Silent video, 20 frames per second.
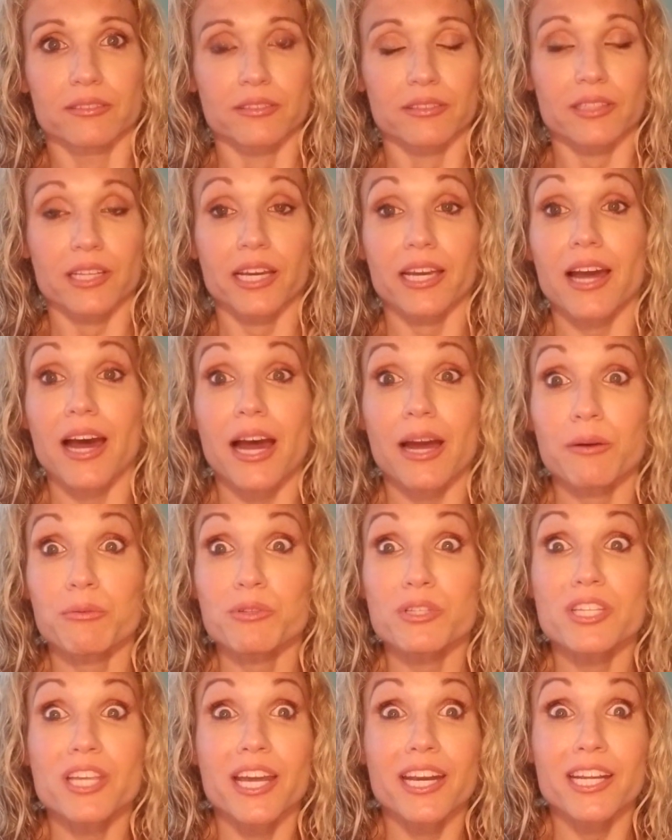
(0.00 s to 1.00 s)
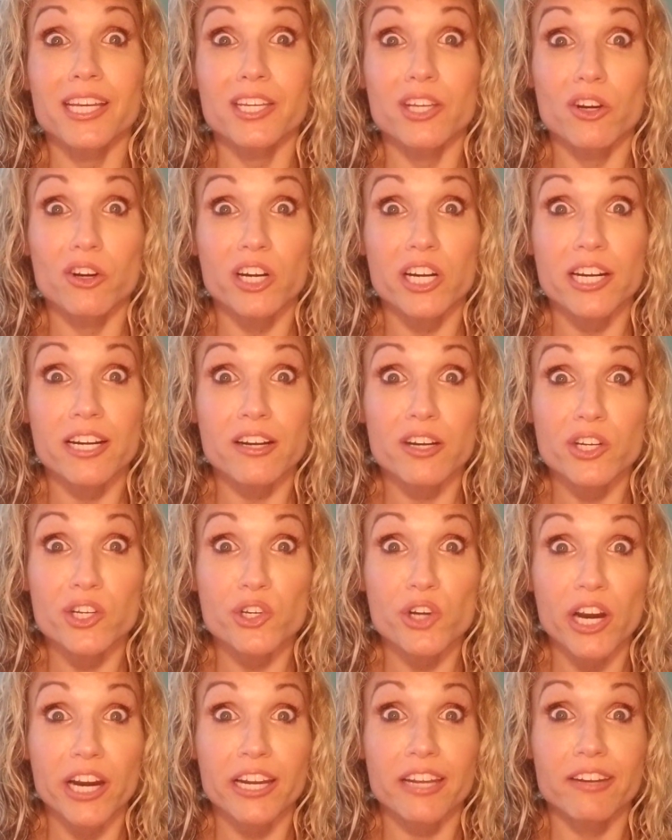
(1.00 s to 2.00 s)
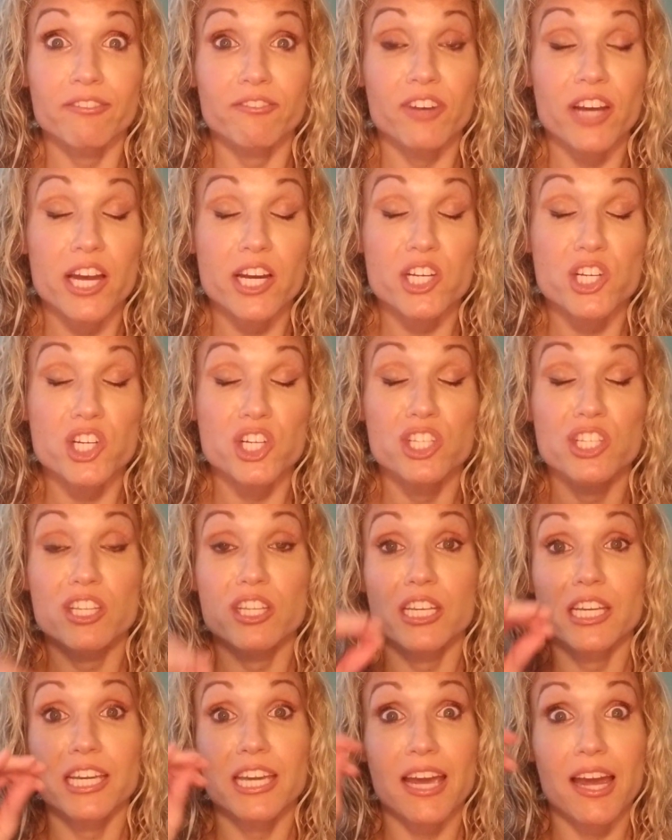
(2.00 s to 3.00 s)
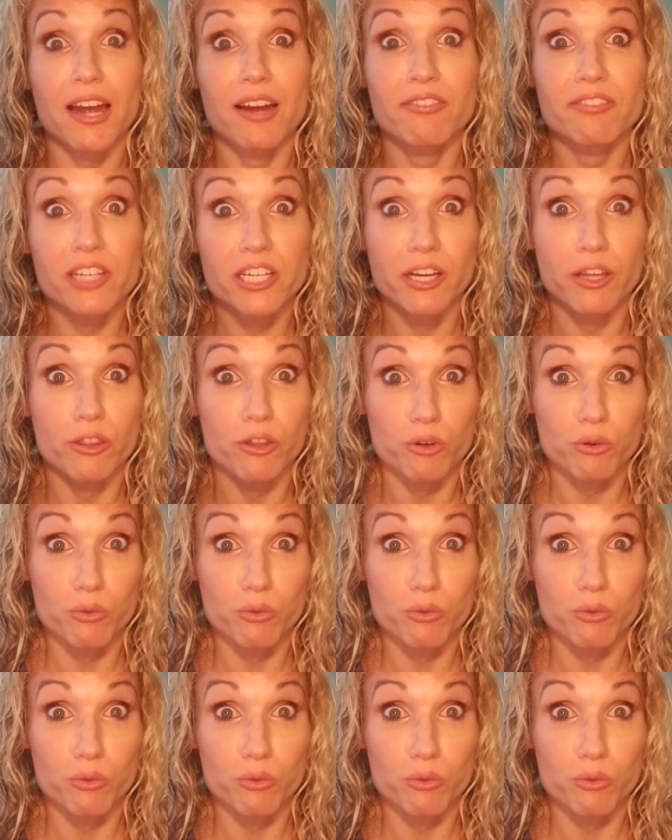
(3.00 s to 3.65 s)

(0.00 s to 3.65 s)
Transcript: like, I was getting urinary tract infections like every other